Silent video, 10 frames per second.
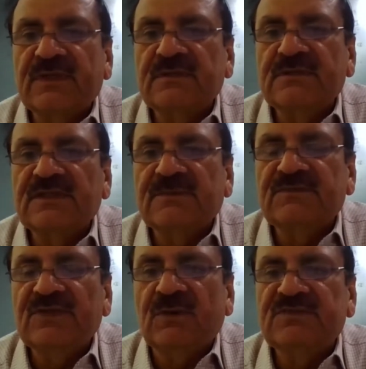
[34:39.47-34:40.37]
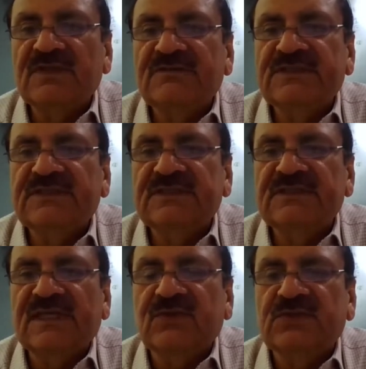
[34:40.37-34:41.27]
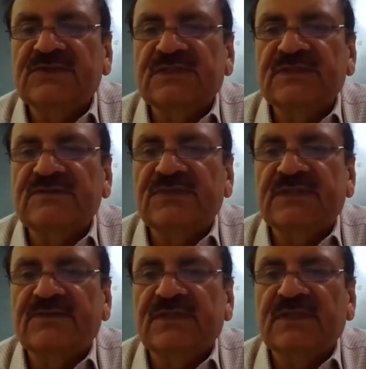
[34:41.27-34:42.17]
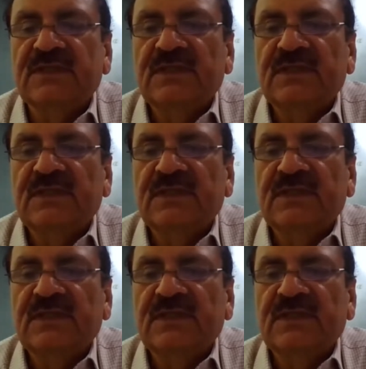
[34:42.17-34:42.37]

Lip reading: some of the observations and questions which our